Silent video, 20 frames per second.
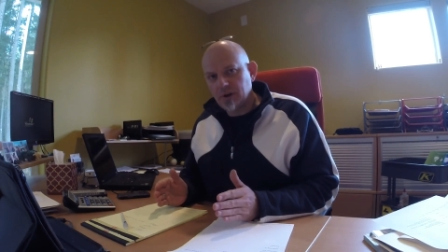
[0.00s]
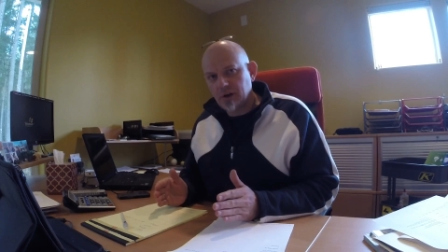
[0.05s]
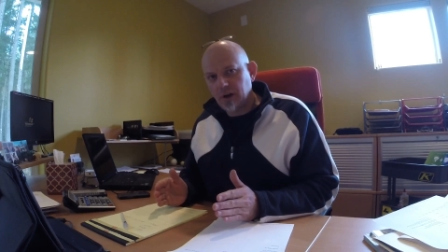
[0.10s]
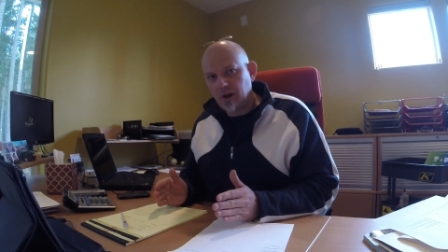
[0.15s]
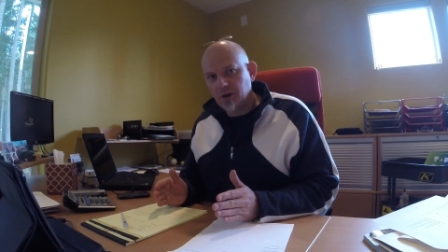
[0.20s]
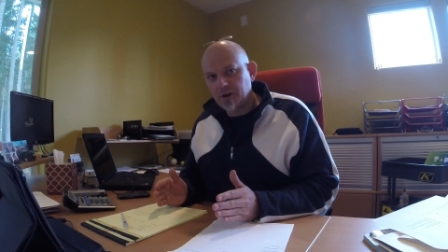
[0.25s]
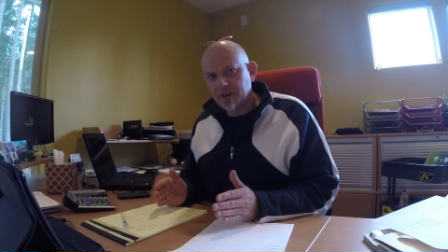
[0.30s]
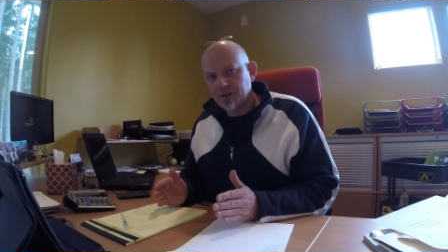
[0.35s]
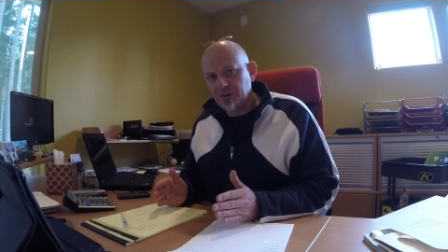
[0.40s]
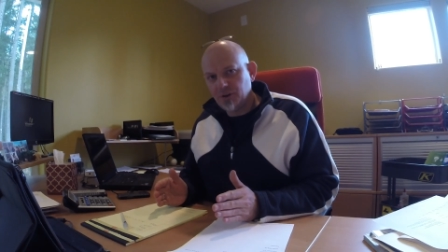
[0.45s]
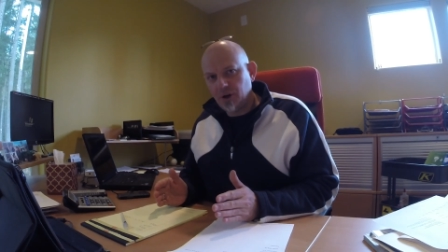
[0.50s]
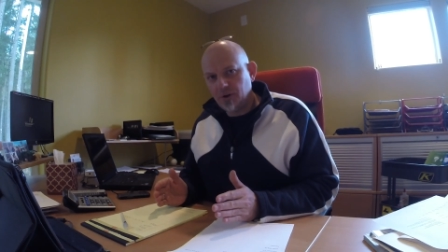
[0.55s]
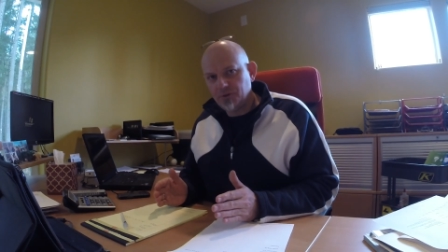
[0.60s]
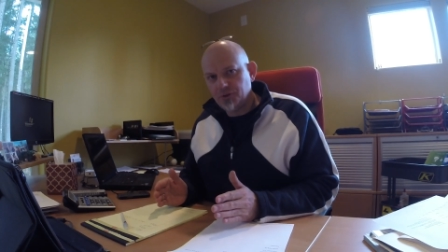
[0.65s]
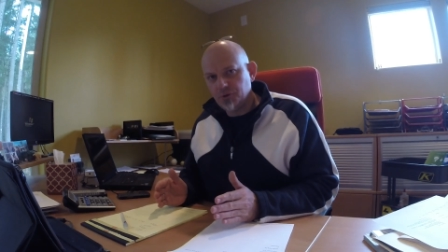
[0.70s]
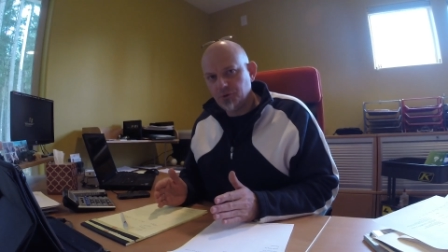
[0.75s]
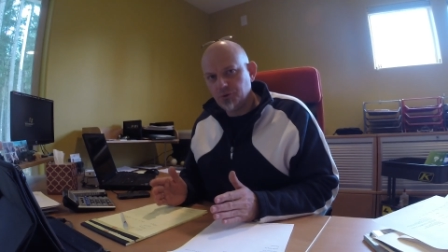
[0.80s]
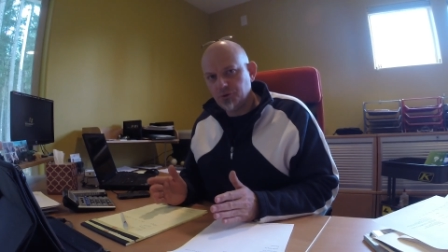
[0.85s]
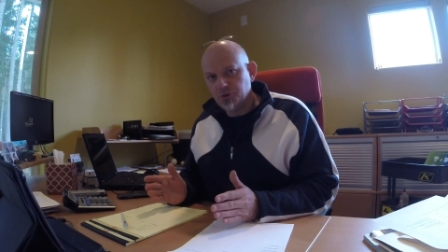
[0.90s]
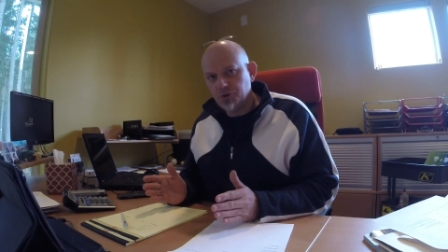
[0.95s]
o'clock in the
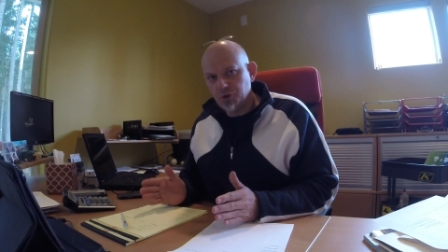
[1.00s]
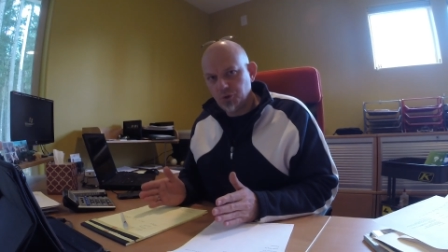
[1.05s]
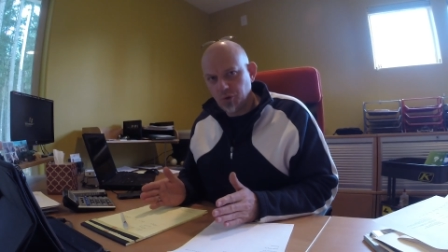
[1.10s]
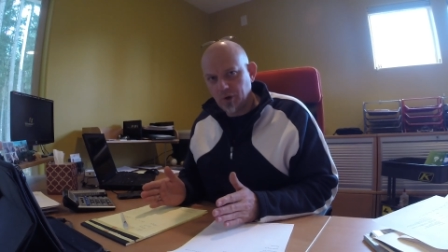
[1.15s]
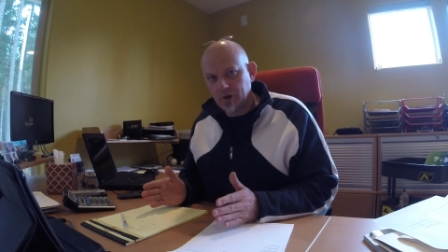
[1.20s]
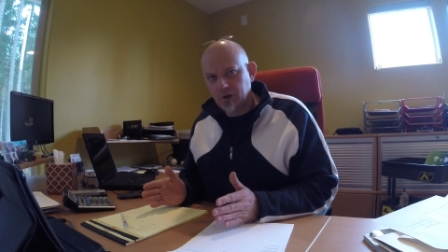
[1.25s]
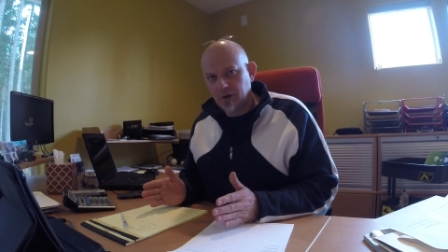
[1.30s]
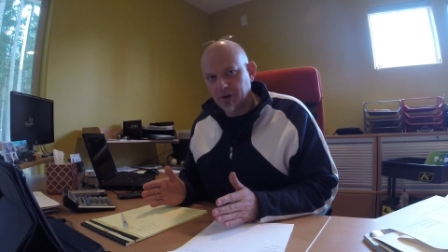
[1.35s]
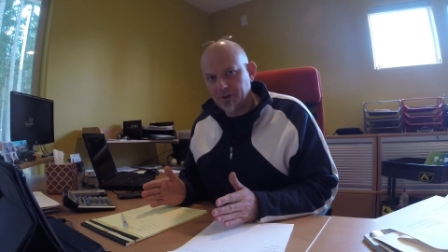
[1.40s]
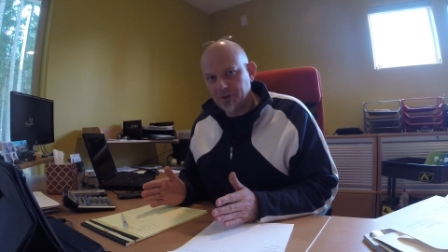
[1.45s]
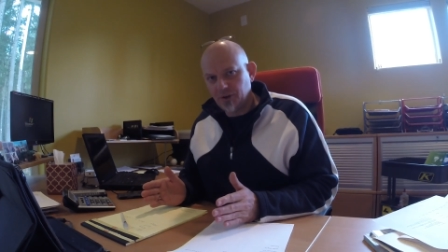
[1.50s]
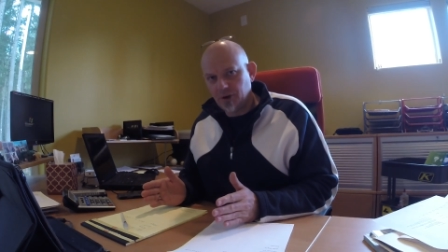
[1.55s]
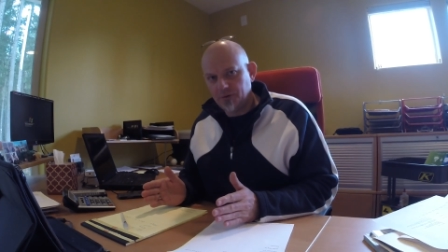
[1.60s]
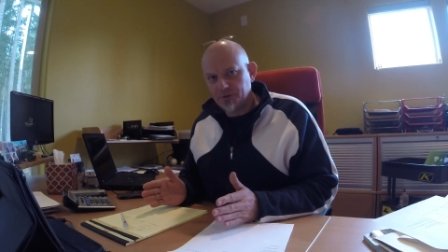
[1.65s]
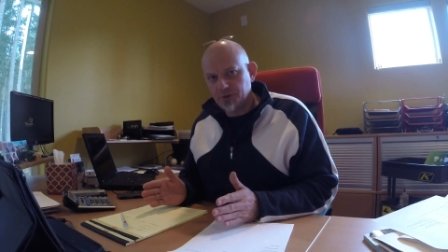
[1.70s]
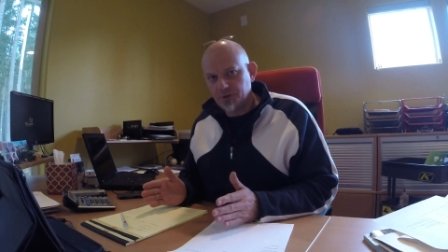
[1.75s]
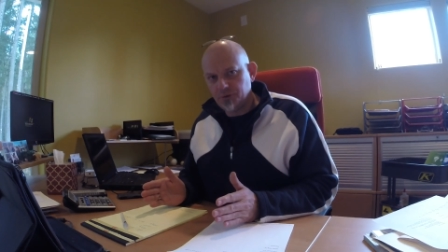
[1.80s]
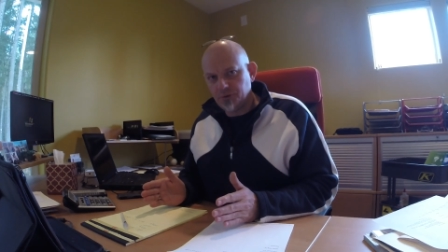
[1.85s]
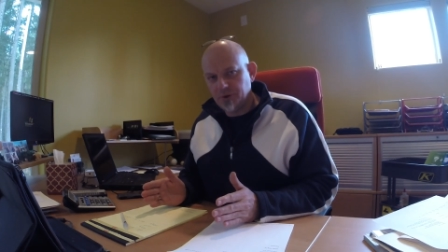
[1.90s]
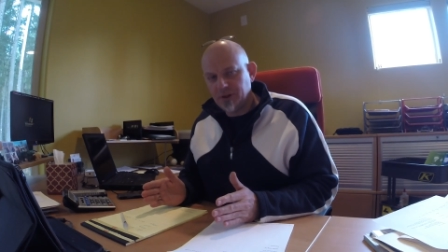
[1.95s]
afternoon to 2 o'clock in the
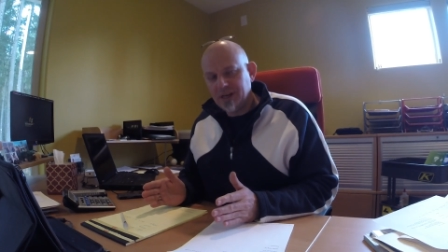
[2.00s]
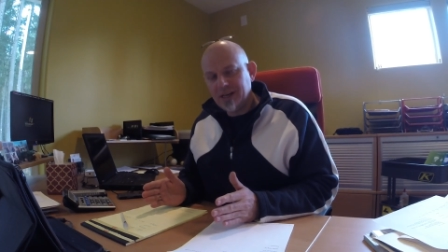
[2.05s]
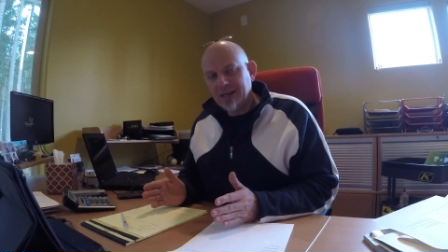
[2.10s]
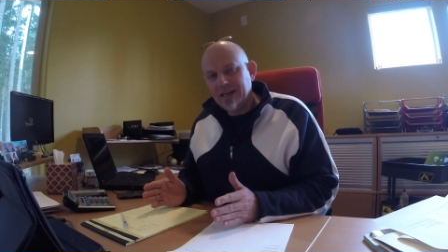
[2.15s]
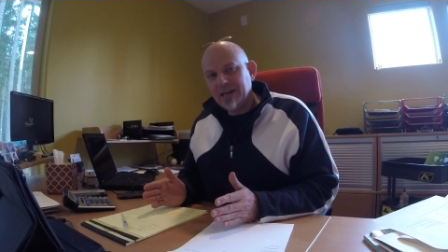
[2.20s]
afternoon.